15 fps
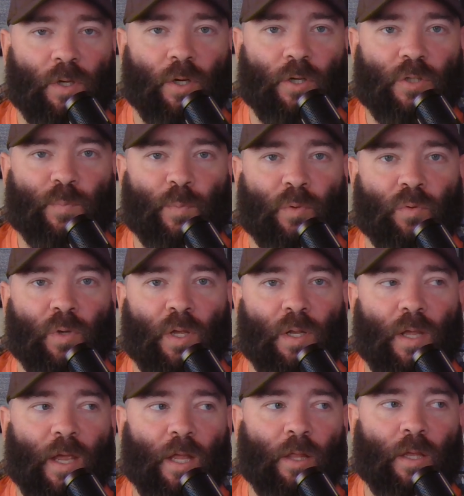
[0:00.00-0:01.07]
years
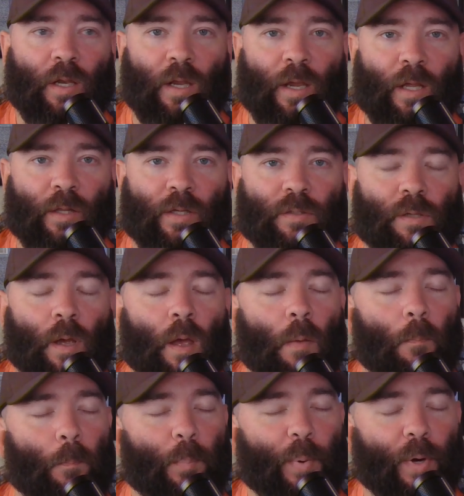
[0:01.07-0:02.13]
between Alien and Aliens.
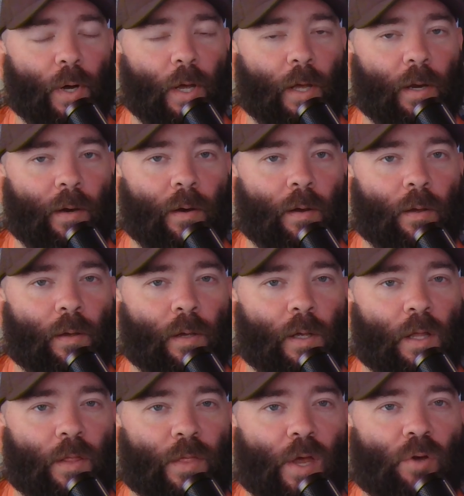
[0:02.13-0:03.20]
But
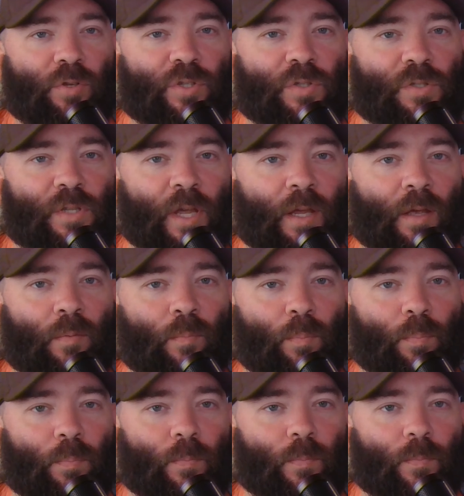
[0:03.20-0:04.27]
that was just
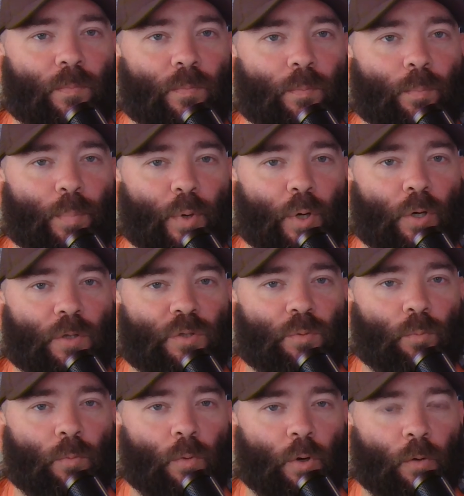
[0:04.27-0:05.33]
taking Burke's
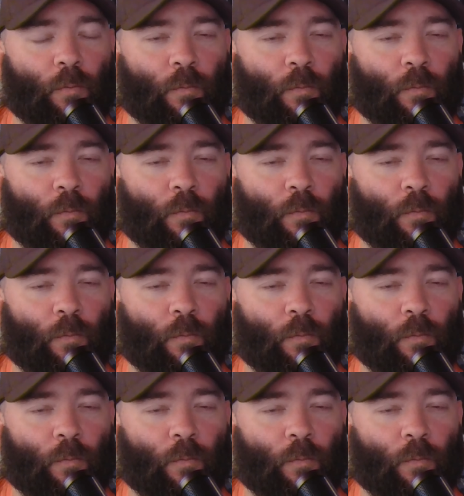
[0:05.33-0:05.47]
word